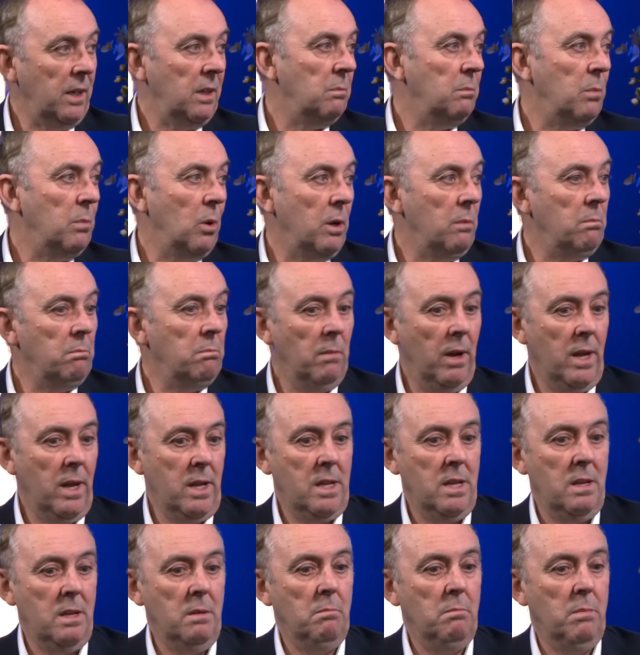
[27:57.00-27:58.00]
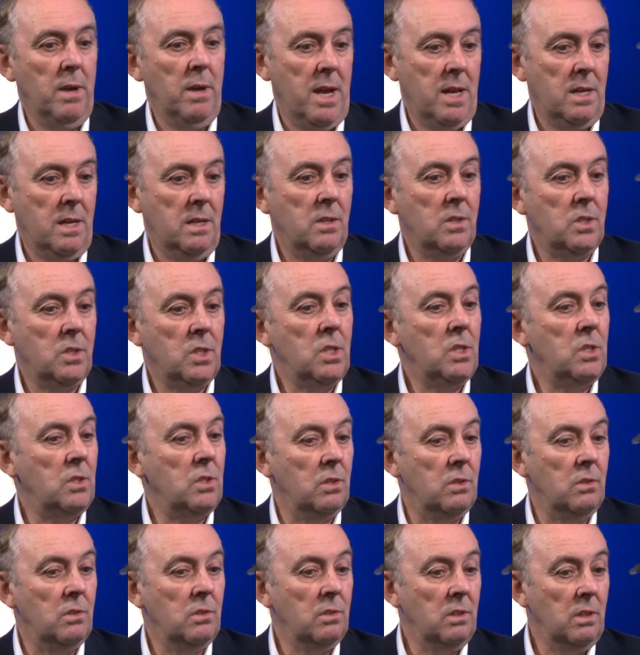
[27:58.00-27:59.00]
by making bad
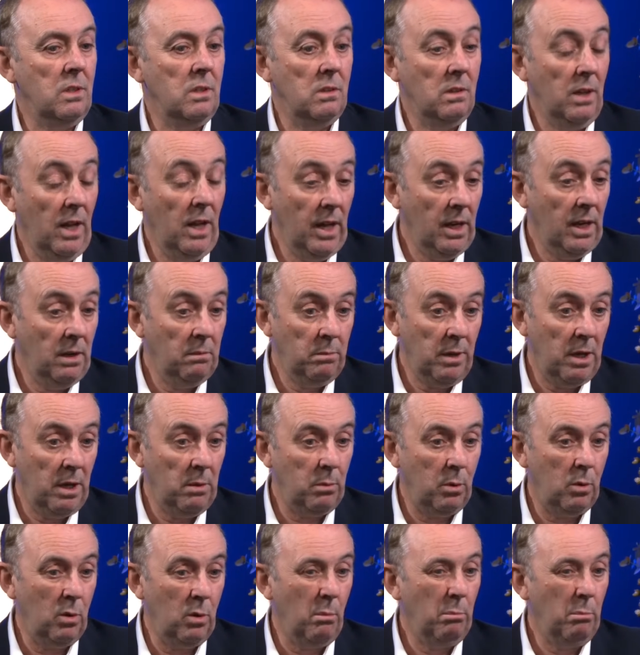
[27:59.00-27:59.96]
decisions, and people on